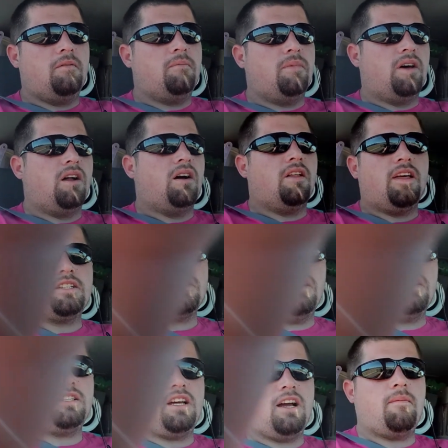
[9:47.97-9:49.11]
But that's all the
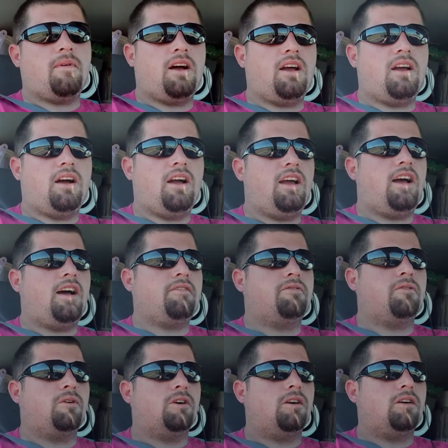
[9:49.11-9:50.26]
time I have
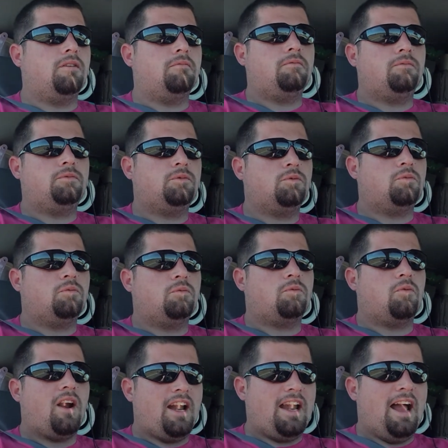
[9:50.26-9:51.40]
for
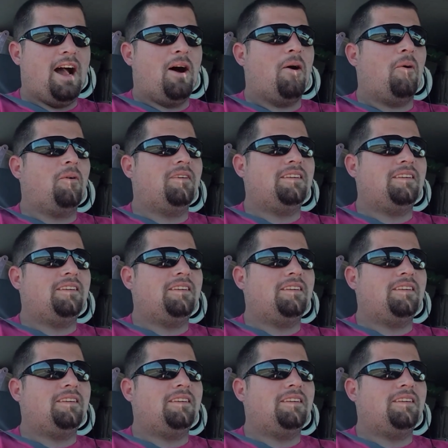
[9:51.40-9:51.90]
right now,